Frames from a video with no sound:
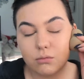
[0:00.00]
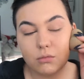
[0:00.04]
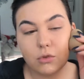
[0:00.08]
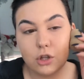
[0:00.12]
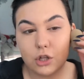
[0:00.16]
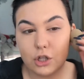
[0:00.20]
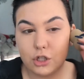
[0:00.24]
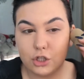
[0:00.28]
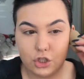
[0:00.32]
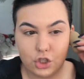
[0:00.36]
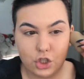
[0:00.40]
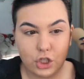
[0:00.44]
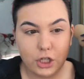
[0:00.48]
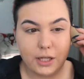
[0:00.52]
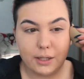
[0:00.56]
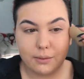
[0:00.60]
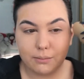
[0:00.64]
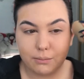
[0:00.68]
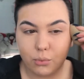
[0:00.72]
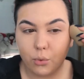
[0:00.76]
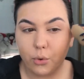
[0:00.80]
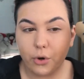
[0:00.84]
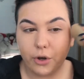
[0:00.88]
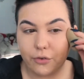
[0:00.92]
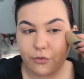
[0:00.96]

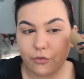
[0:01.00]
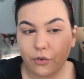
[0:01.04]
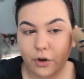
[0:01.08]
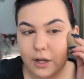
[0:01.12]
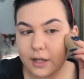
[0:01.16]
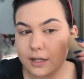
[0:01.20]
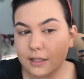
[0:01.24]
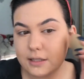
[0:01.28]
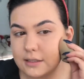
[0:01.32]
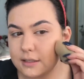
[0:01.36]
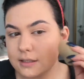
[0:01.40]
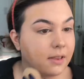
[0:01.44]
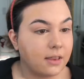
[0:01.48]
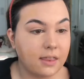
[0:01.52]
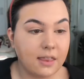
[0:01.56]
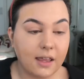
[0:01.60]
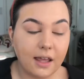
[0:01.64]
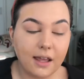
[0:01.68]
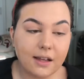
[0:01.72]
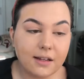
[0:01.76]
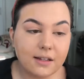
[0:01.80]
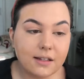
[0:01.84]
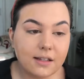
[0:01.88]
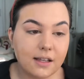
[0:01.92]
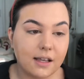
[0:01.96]
legit boyfriend.
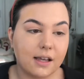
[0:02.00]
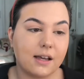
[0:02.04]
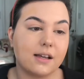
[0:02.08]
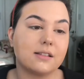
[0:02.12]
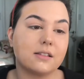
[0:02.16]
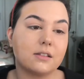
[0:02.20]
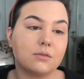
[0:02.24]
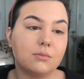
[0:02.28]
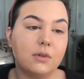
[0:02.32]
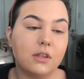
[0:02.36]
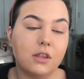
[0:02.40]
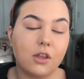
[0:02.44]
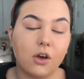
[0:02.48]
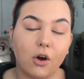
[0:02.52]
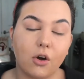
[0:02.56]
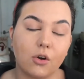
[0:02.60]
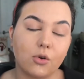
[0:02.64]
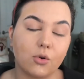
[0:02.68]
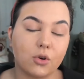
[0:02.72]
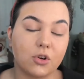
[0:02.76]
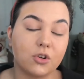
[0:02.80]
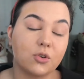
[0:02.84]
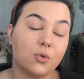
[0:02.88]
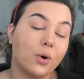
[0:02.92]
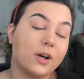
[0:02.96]
Then he asked me the
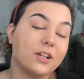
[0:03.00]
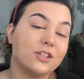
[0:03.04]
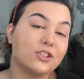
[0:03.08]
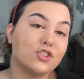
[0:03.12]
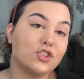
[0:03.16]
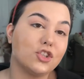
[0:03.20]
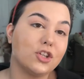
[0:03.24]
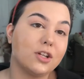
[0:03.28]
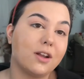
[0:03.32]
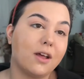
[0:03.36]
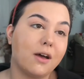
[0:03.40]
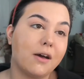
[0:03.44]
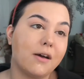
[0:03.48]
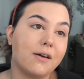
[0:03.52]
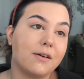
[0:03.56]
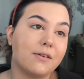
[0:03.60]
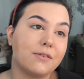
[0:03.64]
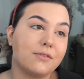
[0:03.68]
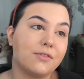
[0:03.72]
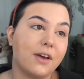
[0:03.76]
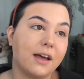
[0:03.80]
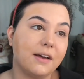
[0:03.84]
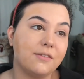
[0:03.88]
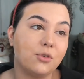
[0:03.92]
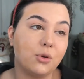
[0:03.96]
awkward question
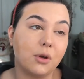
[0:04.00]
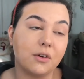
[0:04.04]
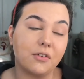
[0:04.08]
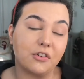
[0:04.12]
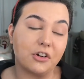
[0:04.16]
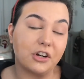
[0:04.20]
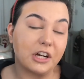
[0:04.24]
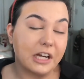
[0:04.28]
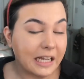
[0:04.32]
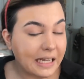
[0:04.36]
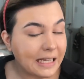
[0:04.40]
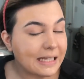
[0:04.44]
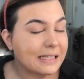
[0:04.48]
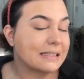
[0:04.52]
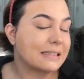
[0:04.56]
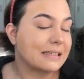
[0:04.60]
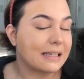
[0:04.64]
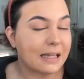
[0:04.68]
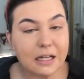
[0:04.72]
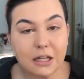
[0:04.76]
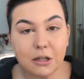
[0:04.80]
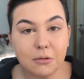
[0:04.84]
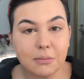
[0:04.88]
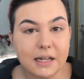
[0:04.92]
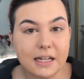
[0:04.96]
of, have you ever kissed
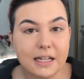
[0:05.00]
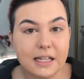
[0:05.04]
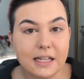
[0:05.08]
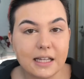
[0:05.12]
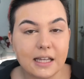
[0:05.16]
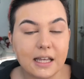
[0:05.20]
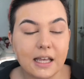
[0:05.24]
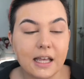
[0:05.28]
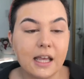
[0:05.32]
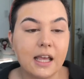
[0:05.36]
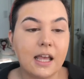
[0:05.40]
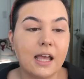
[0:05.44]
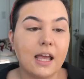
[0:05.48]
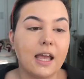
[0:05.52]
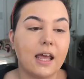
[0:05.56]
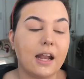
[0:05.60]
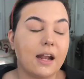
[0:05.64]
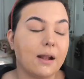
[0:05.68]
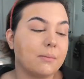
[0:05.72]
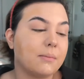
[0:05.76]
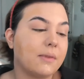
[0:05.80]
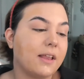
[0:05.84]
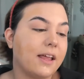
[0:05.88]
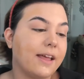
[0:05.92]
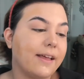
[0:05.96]
anybody?
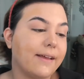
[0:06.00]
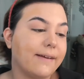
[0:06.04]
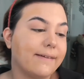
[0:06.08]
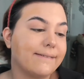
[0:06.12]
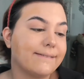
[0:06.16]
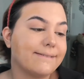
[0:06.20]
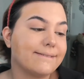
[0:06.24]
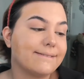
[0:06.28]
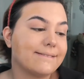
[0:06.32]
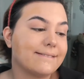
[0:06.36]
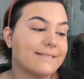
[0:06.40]
And I'm like,